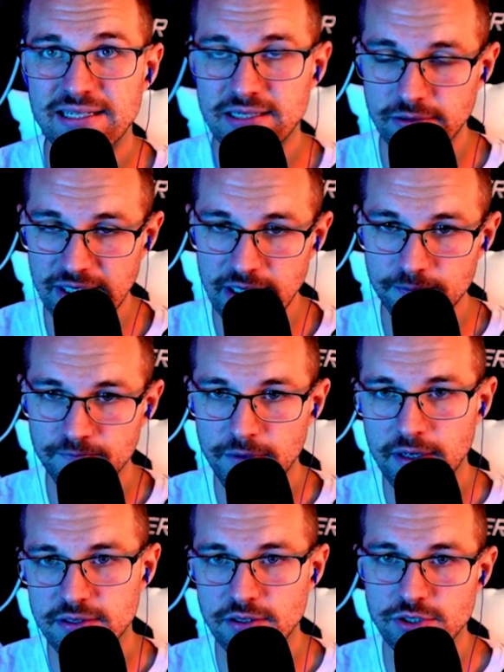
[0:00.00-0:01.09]
and Talia,
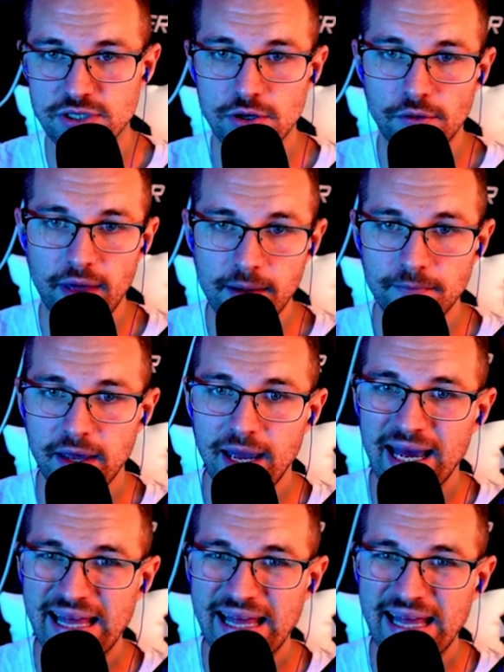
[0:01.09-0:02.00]
so just know that.